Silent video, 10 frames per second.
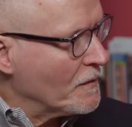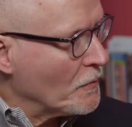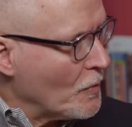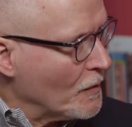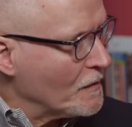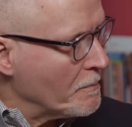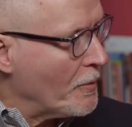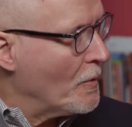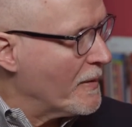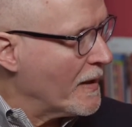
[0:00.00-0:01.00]
The
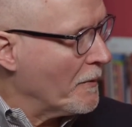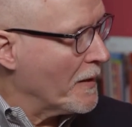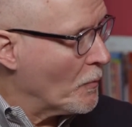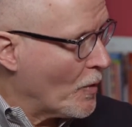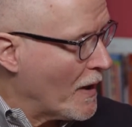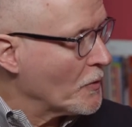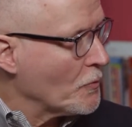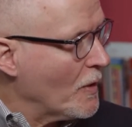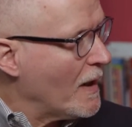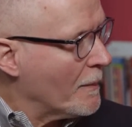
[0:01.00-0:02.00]
Roseland-Pullman area where I
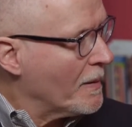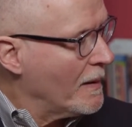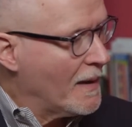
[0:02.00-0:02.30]
grew up